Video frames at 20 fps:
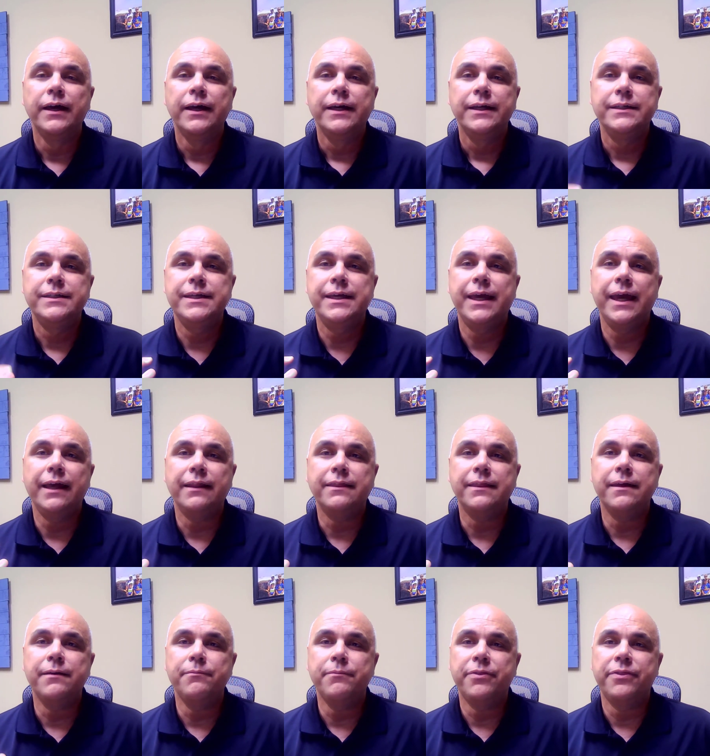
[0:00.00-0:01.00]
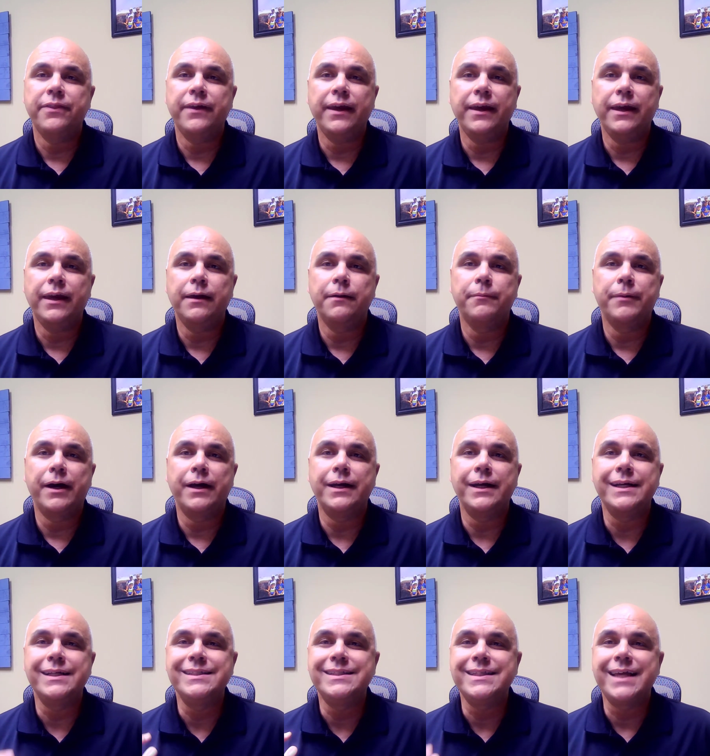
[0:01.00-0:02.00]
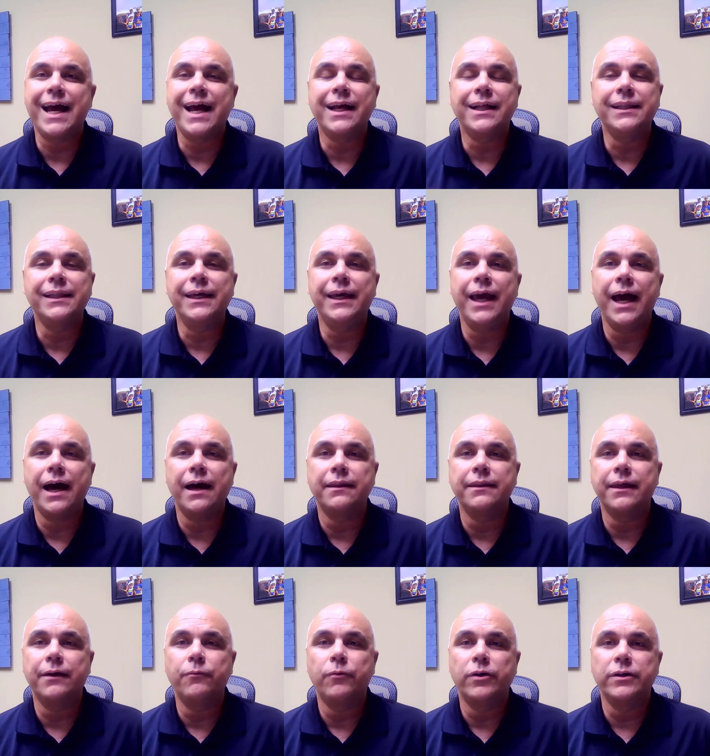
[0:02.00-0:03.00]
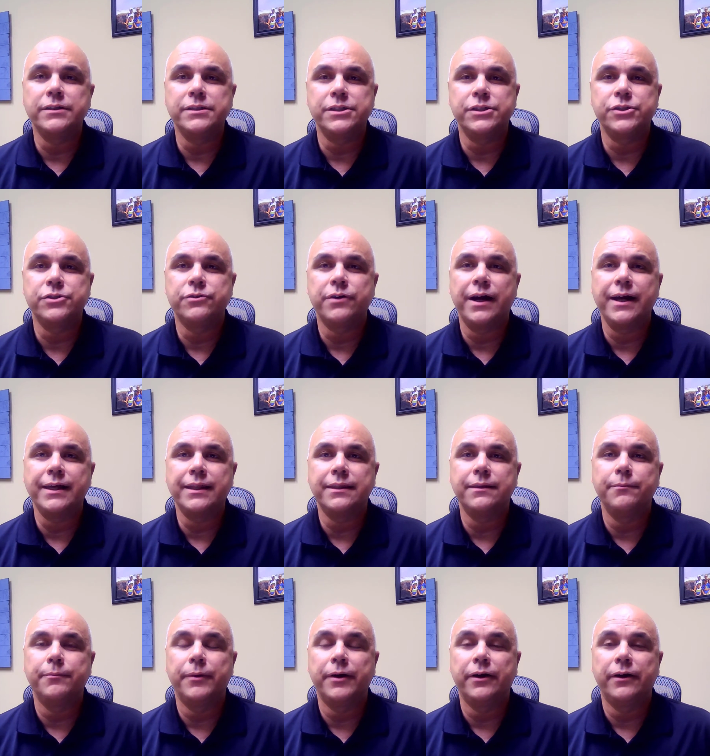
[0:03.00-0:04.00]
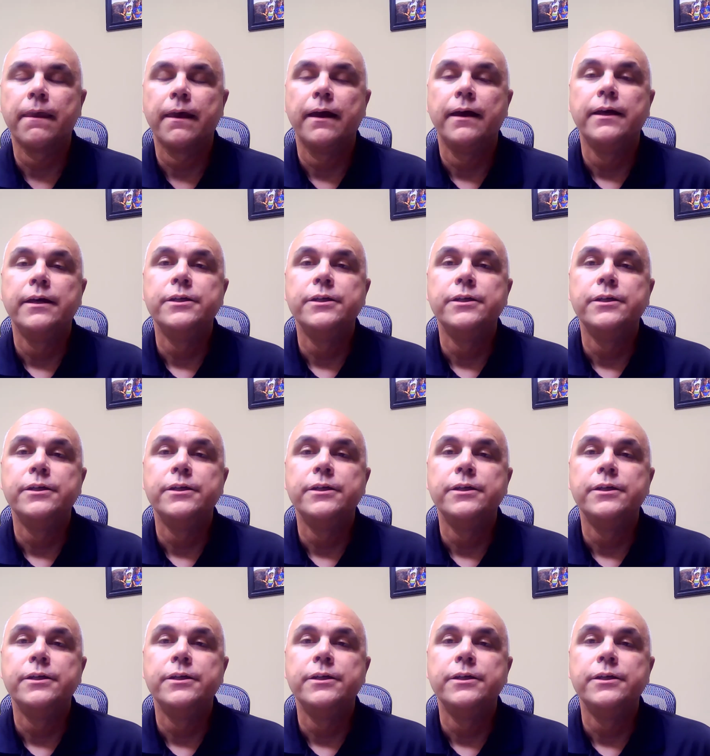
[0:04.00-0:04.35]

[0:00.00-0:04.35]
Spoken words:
to get them thinking about exactly how they want to strike the ball.